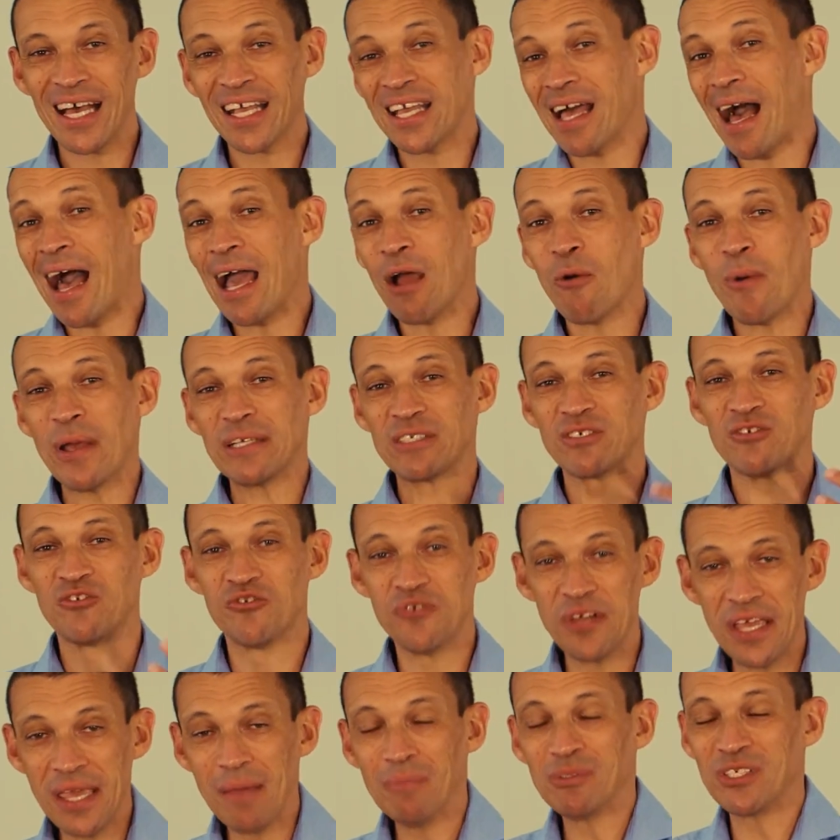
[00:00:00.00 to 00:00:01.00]
guy who has
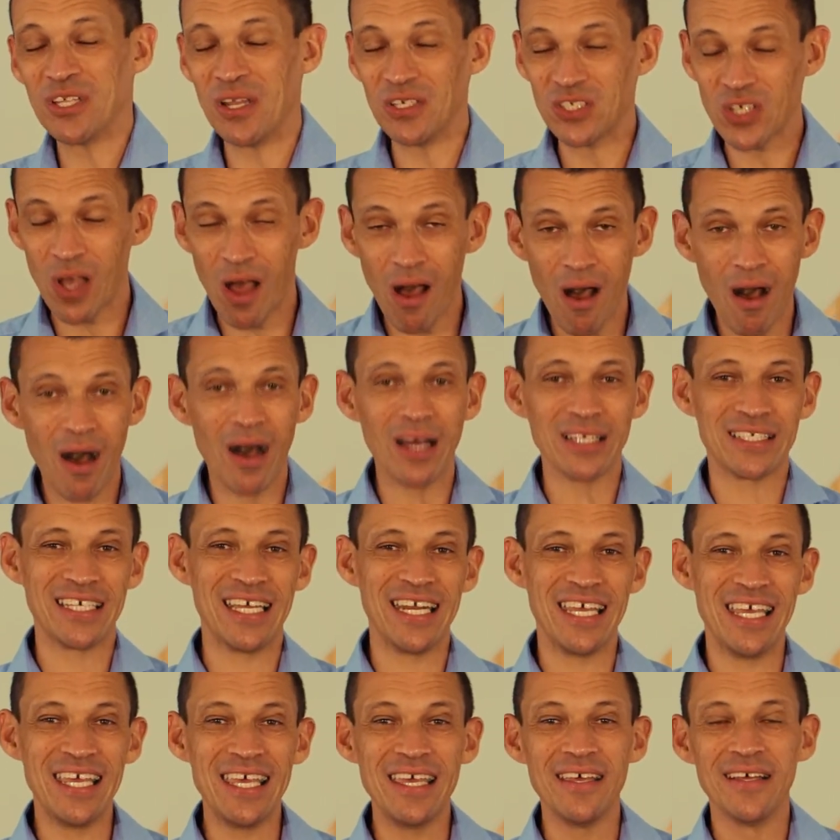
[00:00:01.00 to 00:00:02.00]
dreams in his heart,
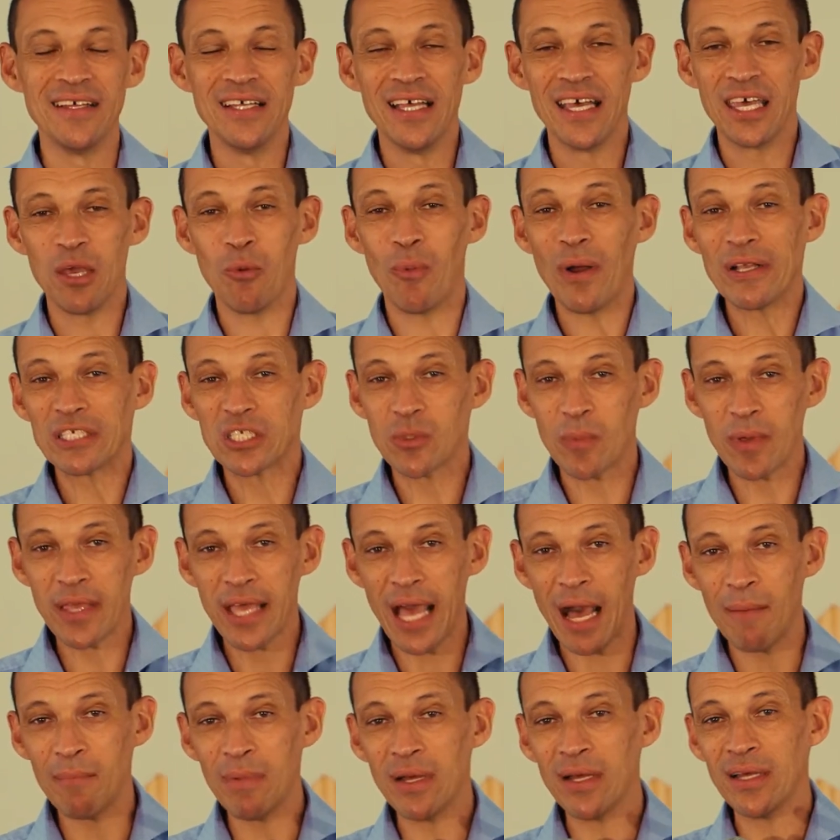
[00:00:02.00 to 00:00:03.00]
and he wants to
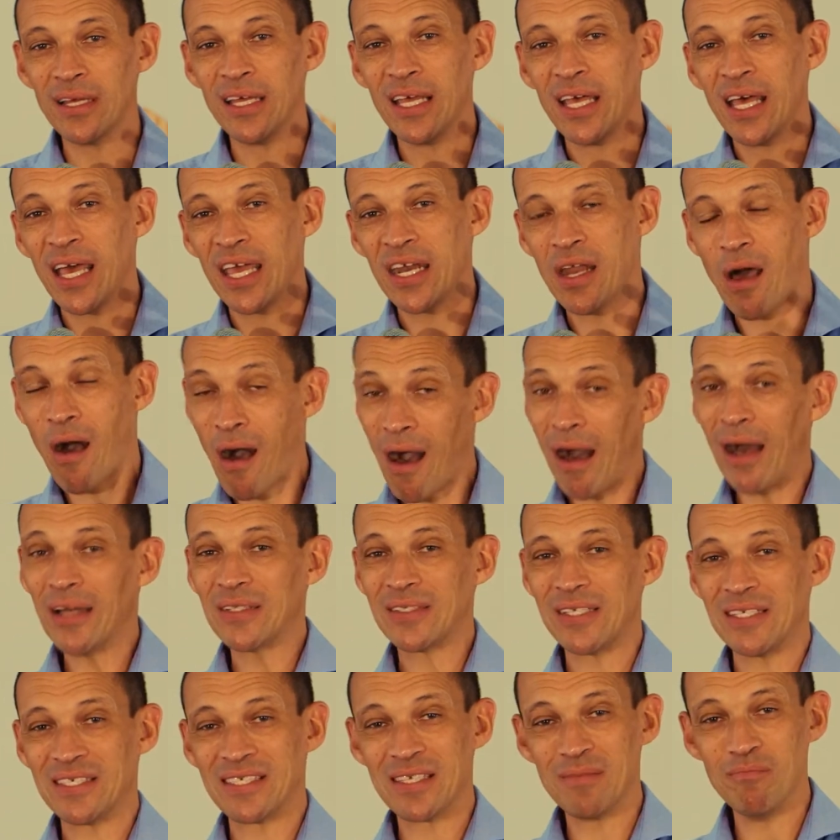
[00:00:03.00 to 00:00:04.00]
become an
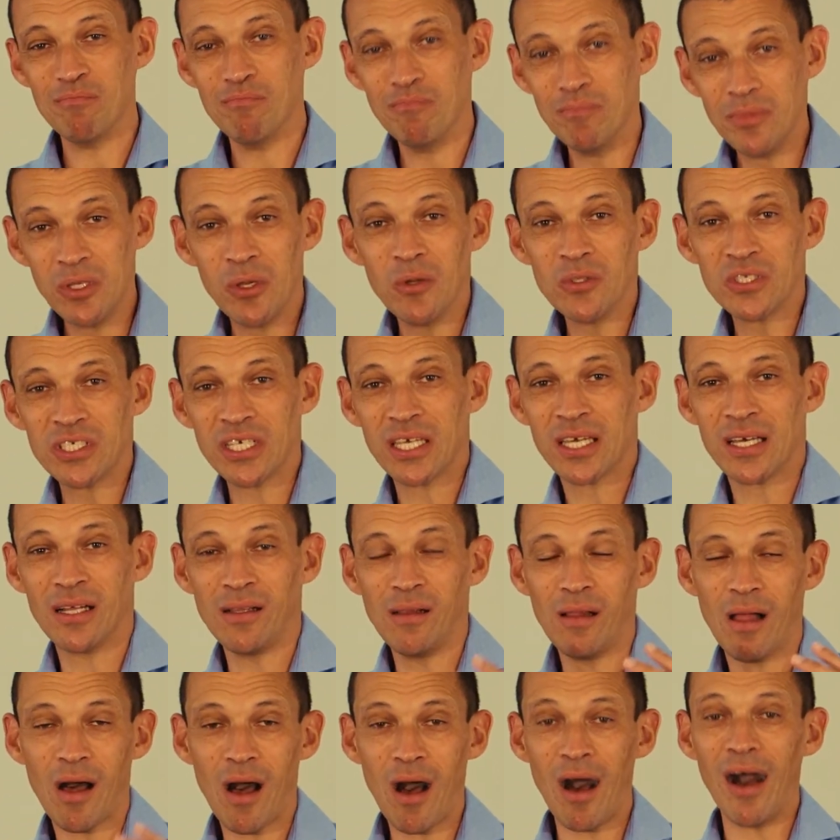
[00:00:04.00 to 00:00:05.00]
artist, a
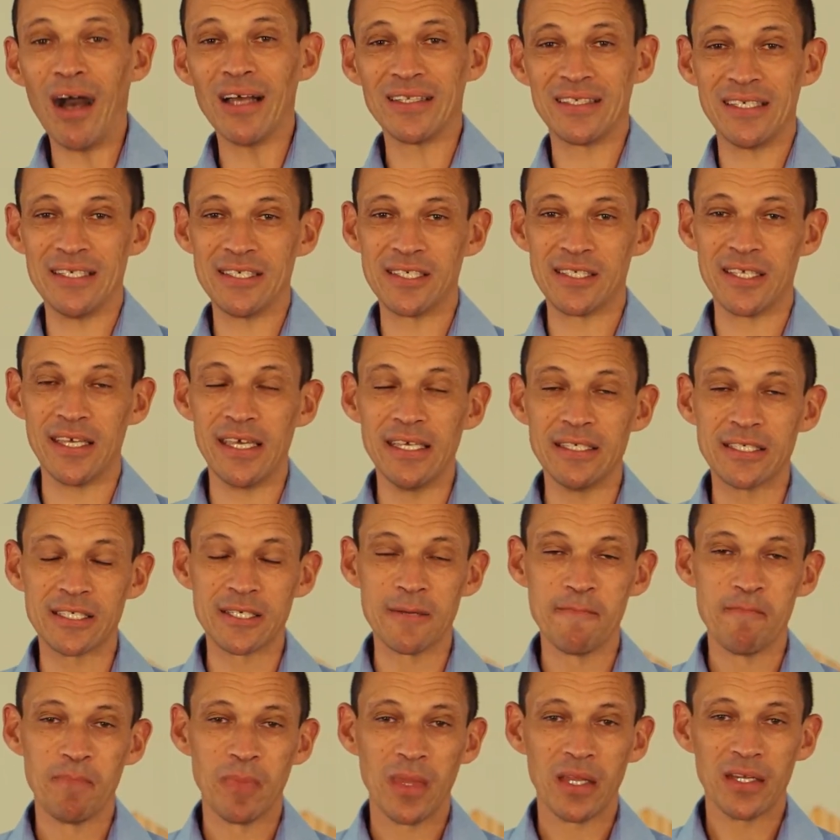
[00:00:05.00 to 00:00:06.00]
musical artist.
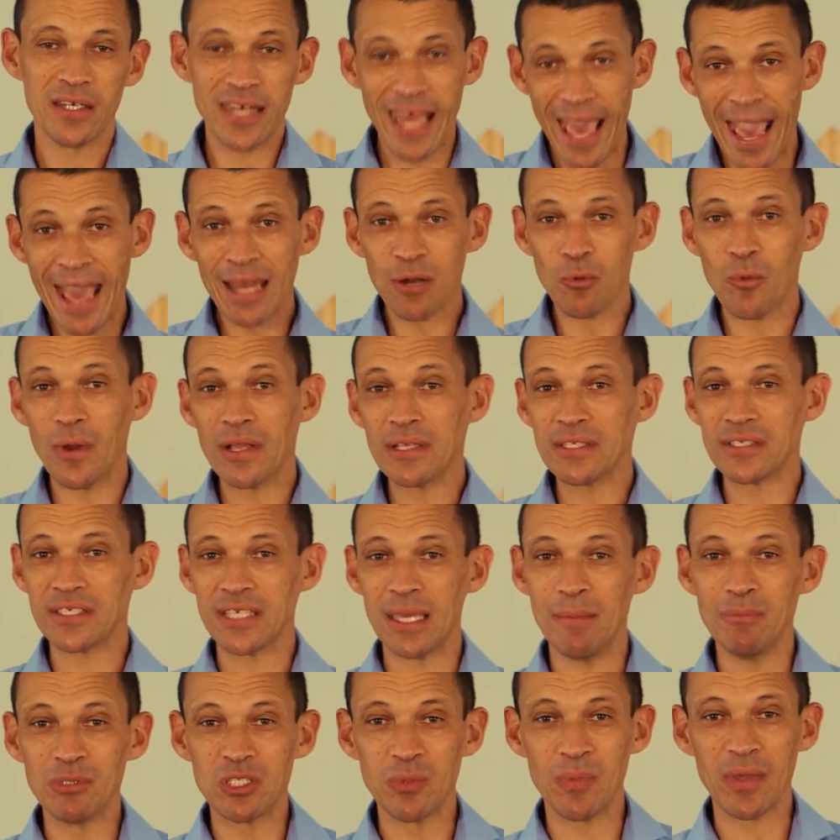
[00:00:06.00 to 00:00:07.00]
His dad wants
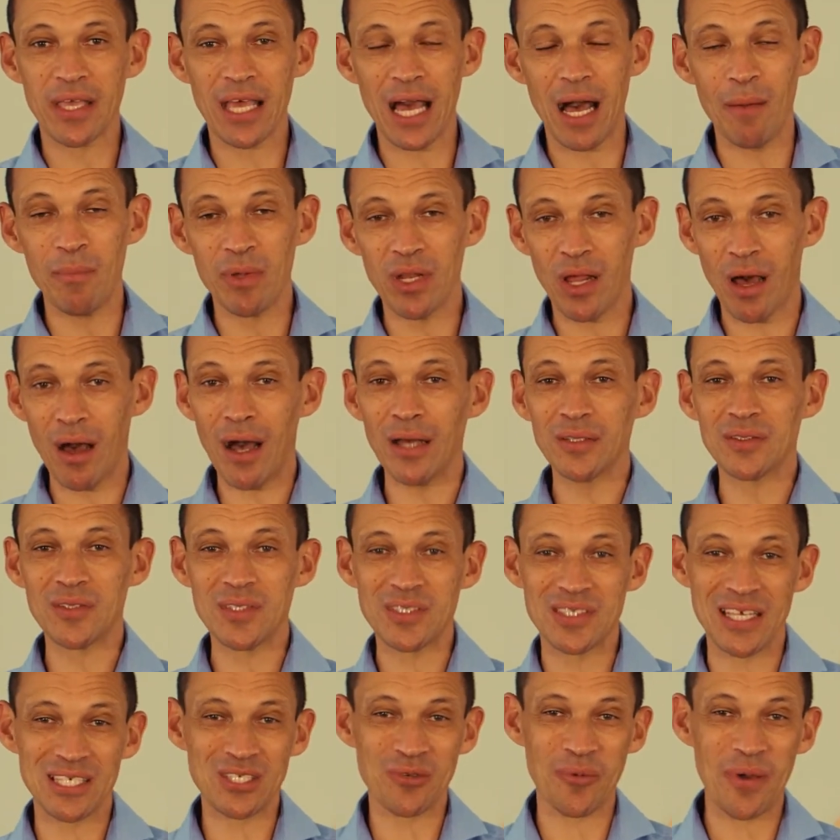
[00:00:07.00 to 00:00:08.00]
him to become an
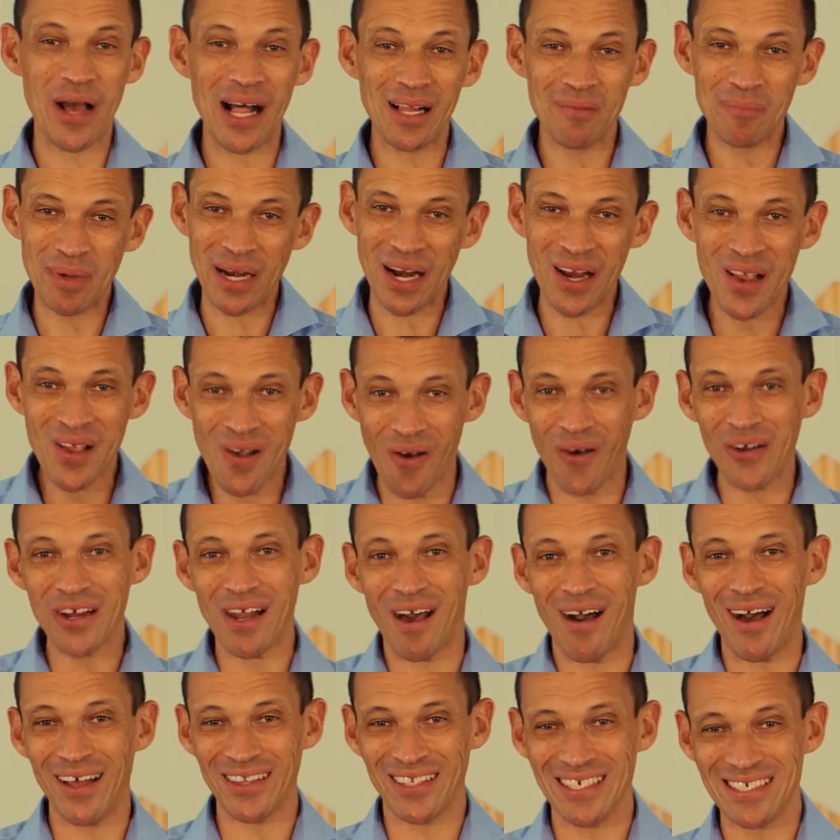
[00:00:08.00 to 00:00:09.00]
artist as well, but a con
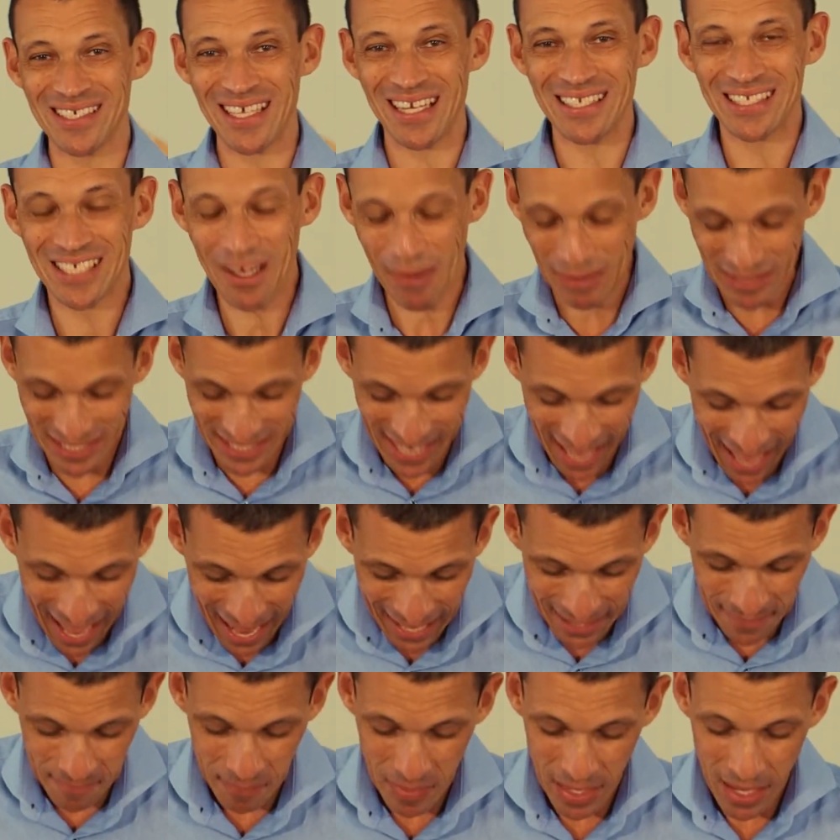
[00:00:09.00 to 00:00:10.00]
artist. And so his
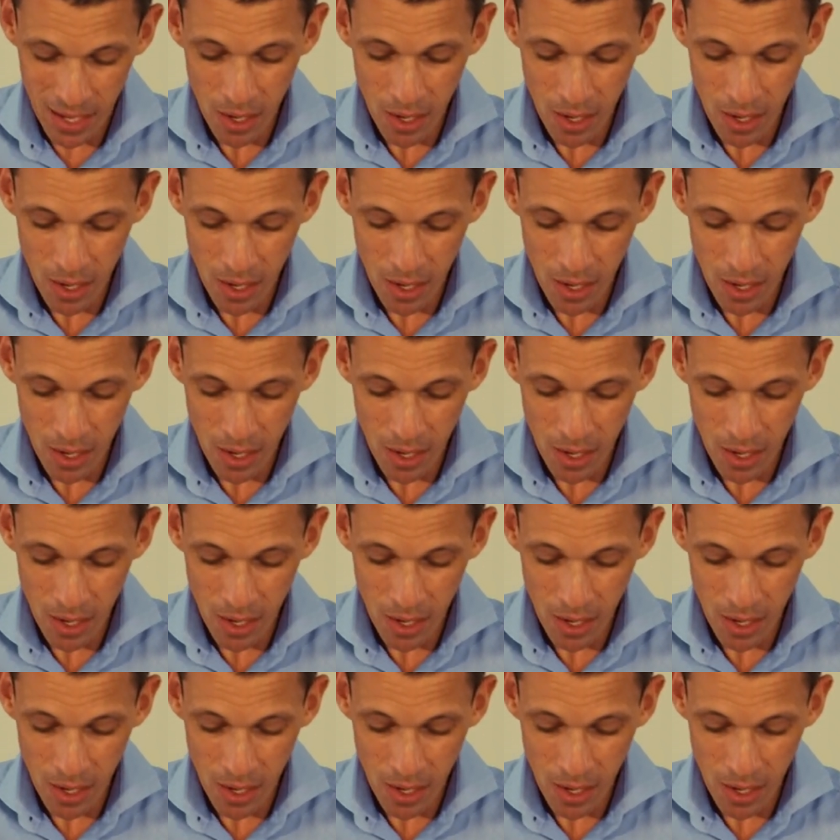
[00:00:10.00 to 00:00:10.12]
dad